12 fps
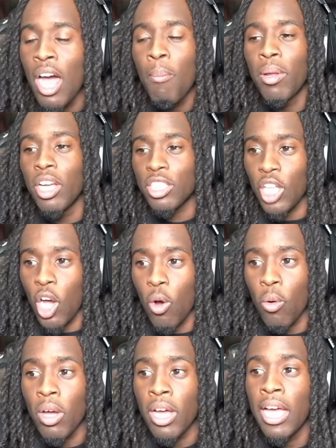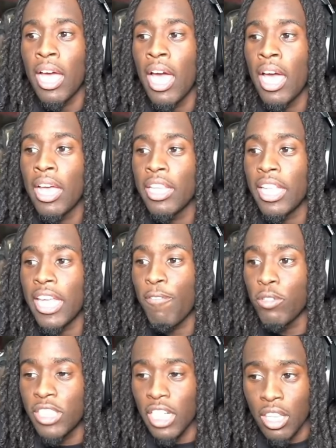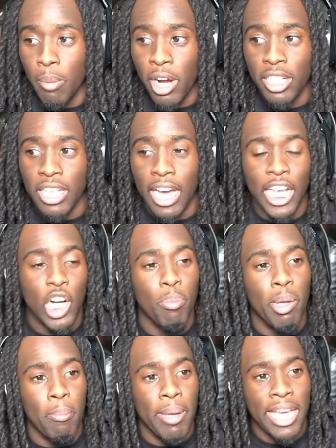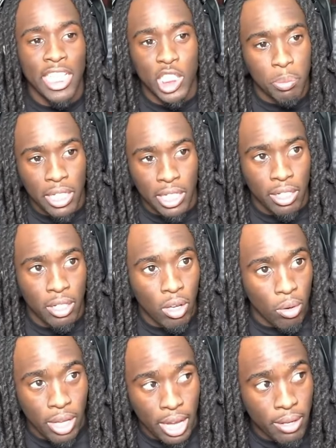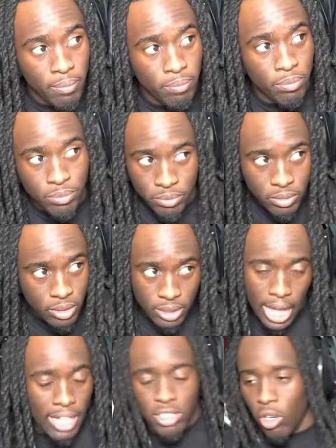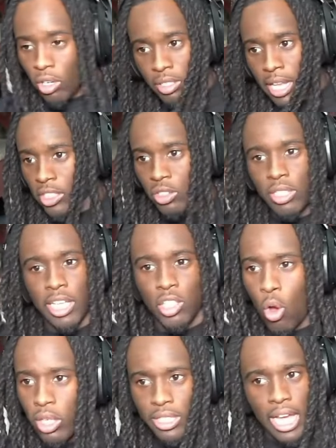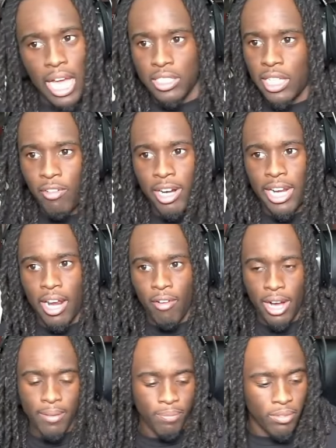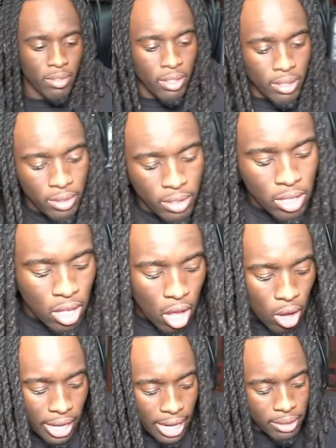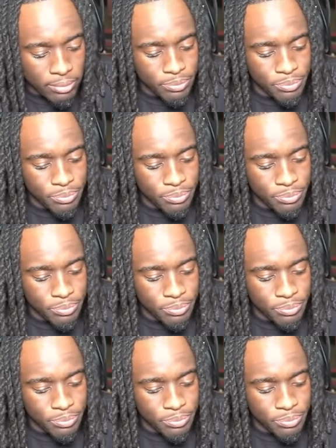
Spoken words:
But look though, if you see another marathon, it'll be me and Speed. Okay, that's the only thing I can tell you right now. Right? Okay.